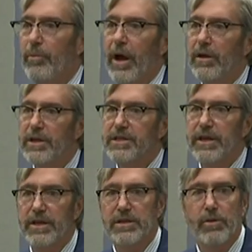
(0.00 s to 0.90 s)
about
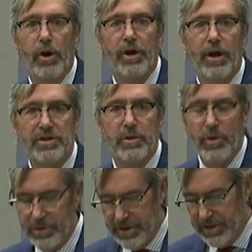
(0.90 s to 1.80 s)
listening to our
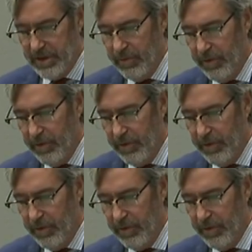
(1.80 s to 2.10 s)
customers.